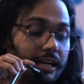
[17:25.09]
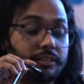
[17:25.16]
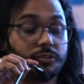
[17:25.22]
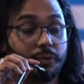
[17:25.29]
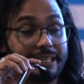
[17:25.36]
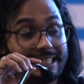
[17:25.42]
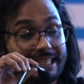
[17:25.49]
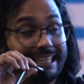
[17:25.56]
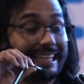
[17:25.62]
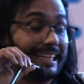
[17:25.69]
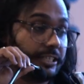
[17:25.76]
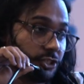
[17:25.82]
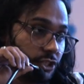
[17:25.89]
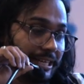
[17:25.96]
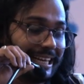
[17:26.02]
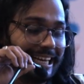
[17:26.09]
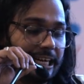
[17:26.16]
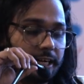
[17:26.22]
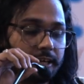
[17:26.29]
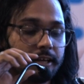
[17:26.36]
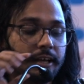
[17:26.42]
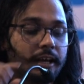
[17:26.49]
So each
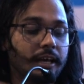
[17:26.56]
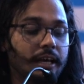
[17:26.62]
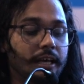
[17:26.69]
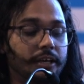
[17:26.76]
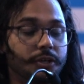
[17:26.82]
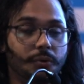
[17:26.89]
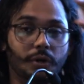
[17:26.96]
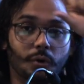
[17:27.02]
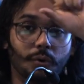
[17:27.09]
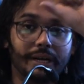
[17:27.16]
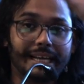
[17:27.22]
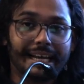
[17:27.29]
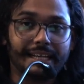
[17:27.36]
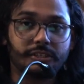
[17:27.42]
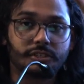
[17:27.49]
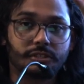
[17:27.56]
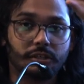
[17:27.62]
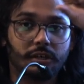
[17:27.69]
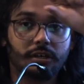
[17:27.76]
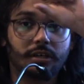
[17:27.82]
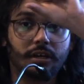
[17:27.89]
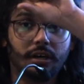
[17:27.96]
yield, you will only
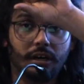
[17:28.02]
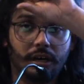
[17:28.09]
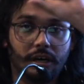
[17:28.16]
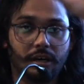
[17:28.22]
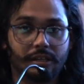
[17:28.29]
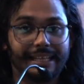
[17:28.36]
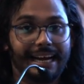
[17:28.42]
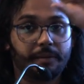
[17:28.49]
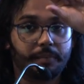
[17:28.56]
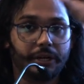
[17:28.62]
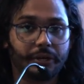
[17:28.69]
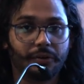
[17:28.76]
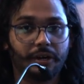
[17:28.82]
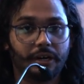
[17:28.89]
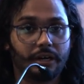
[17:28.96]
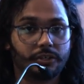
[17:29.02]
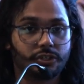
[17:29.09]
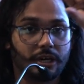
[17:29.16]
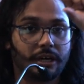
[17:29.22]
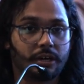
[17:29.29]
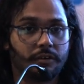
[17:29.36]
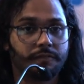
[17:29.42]
insert that particular
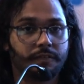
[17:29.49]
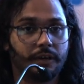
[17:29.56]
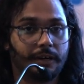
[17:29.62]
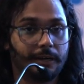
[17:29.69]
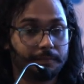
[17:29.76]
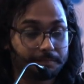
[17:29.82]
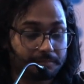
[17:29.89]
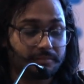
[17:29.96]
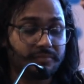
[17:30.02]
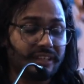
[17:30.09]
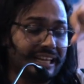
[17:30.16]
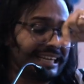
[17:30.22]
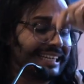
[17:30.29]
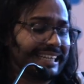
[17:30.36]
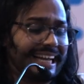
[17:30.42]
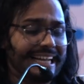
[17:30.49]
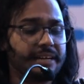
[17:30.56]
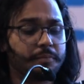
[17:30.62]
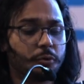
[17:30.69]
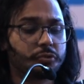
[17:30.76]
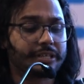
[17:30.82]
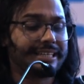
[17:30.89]
chunk of data
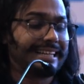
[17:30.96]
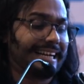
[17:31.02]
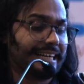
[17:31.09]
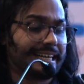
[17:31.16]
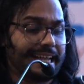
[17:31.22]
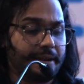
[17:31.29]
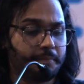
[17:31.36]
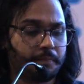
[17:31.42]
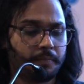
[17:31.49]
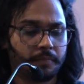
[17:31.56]
in Postgres at a time.